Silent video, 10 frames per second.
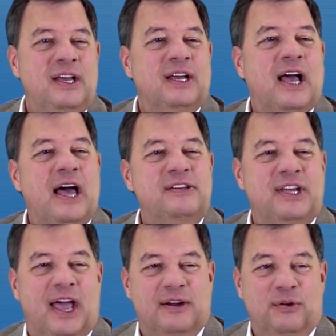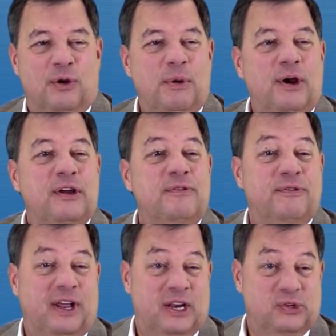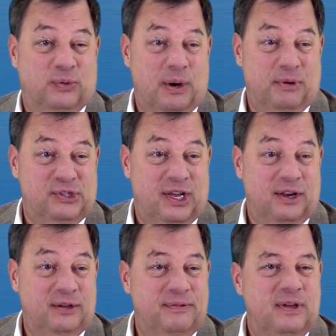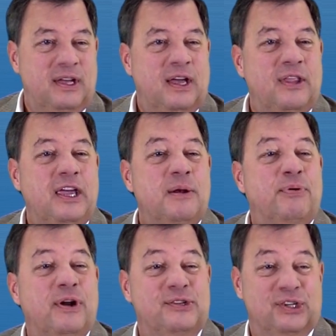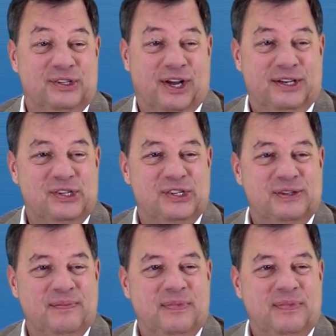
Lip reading: contact your American Financial representative and they can put us in touch.